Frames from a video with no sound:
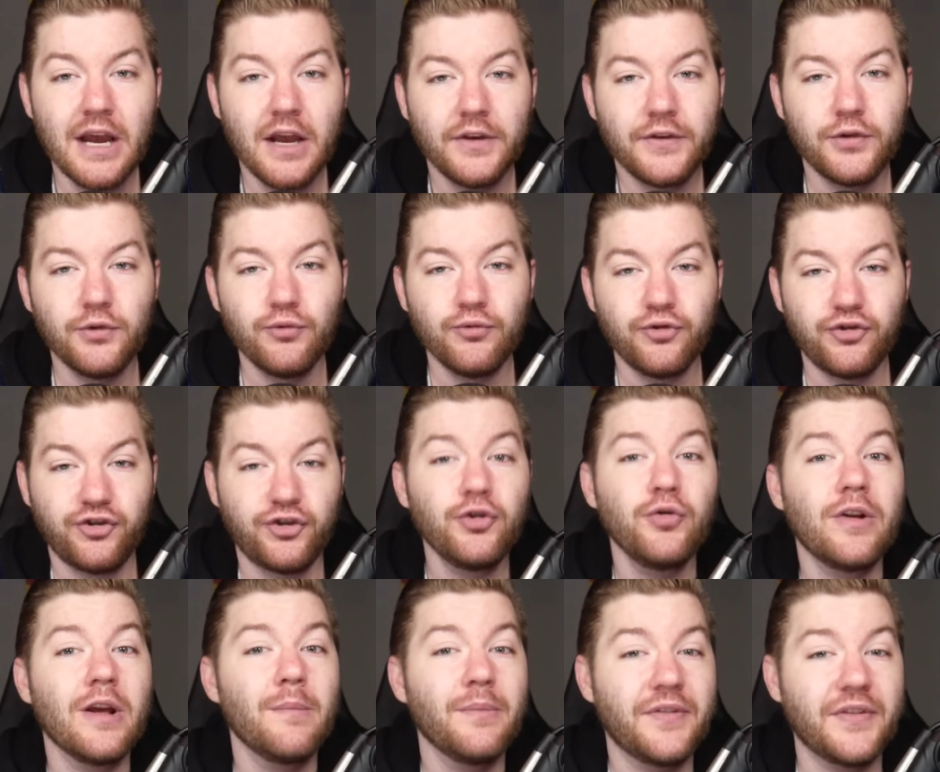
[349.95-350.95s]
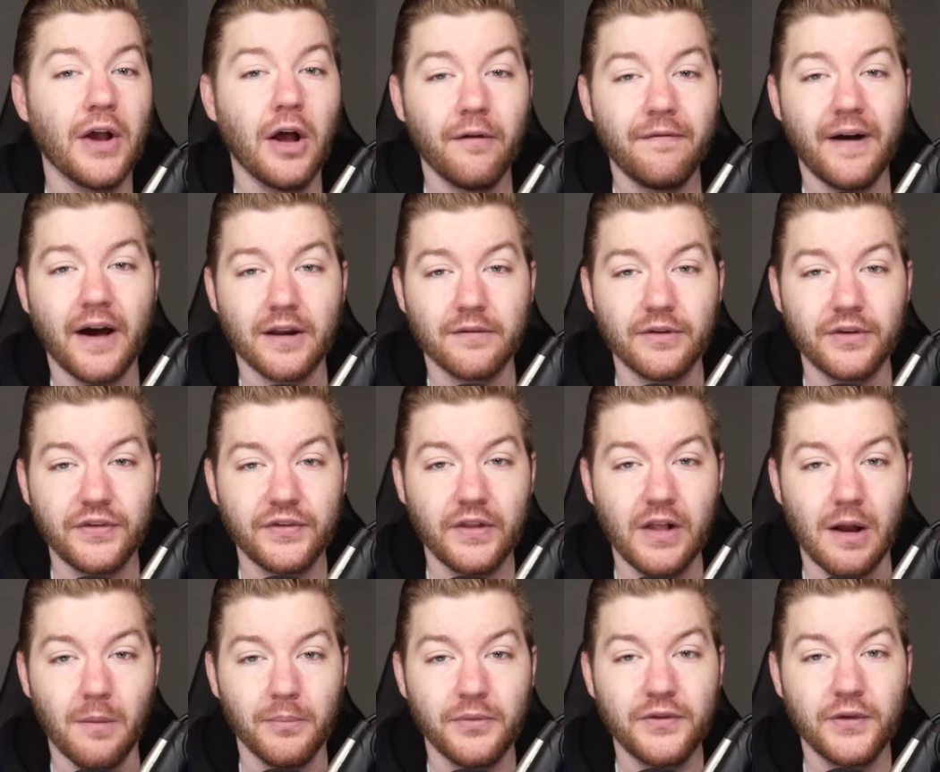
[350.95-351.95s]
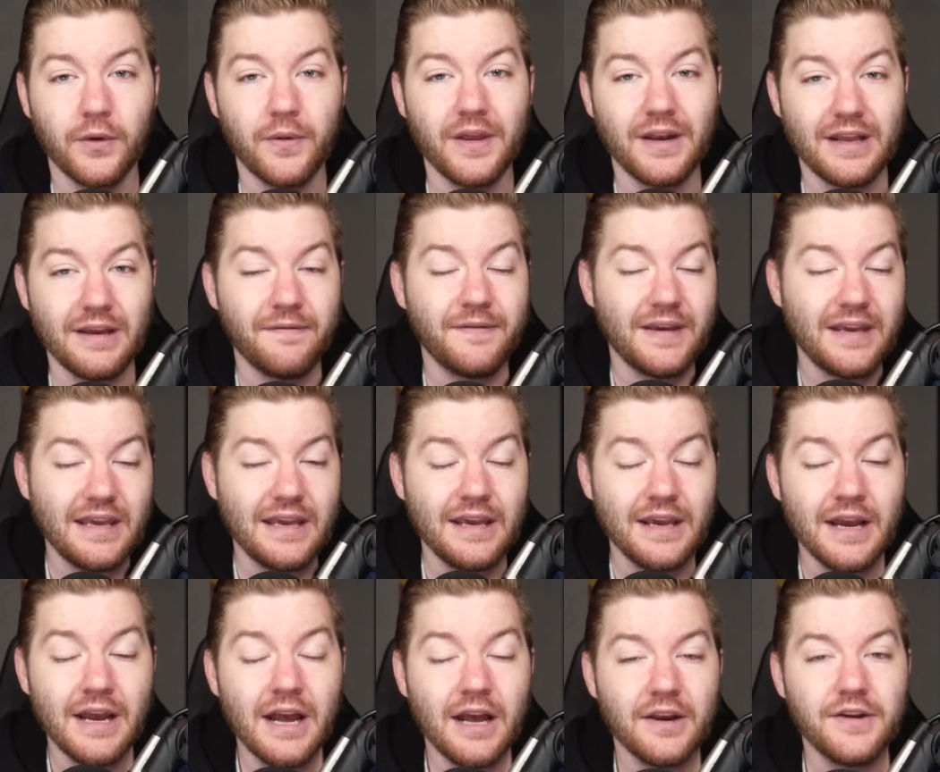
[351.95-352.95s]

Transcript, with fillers: to shoot himself out of a slump so that if he